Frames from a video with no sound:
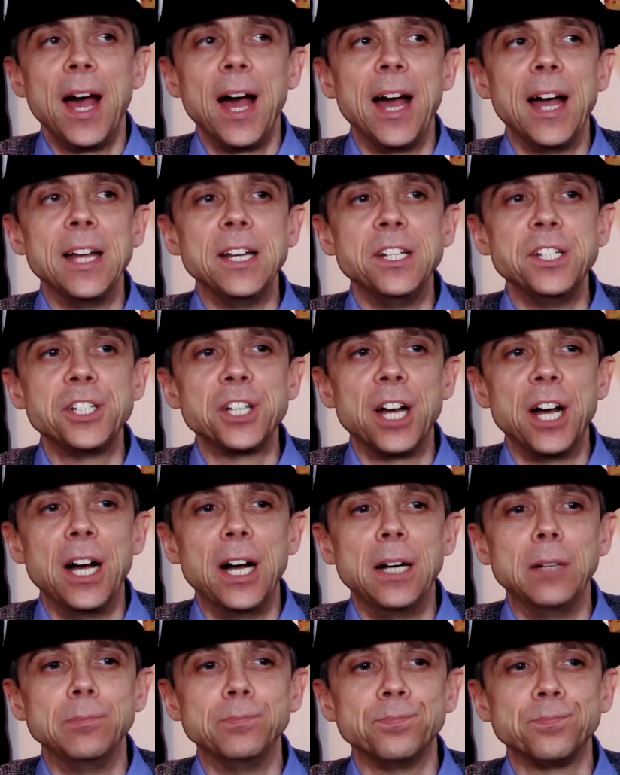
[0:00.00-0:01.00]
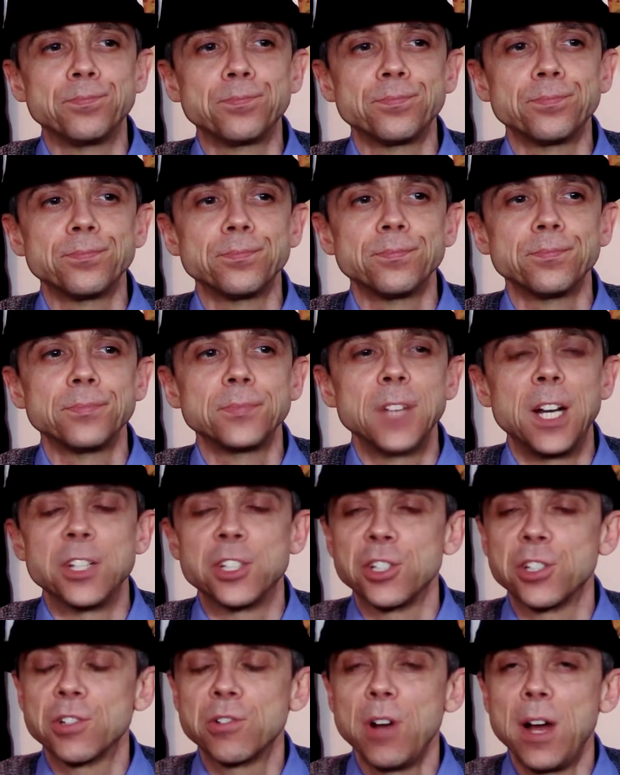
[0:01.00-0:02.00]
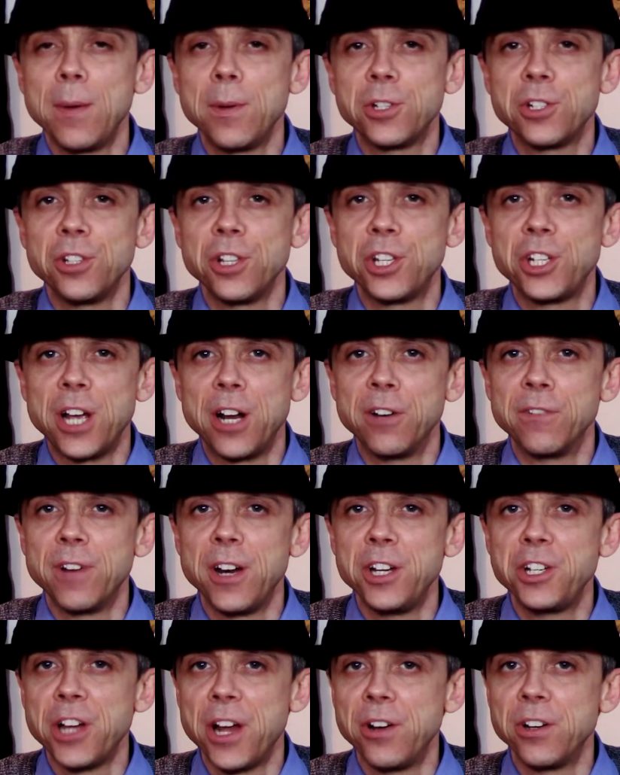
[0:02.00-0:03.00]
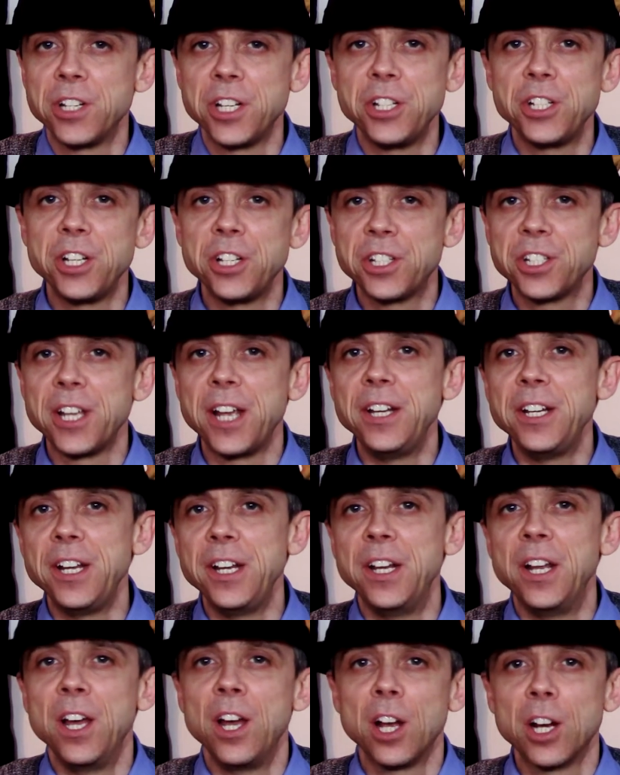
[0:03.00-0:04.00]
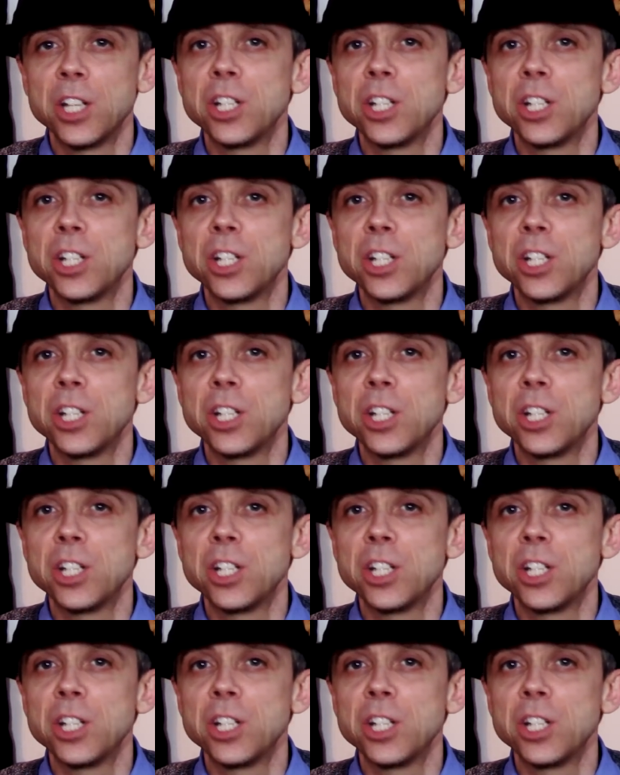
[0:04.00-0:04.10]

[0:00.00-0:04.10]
And a subscriber to the channel very generously did send in,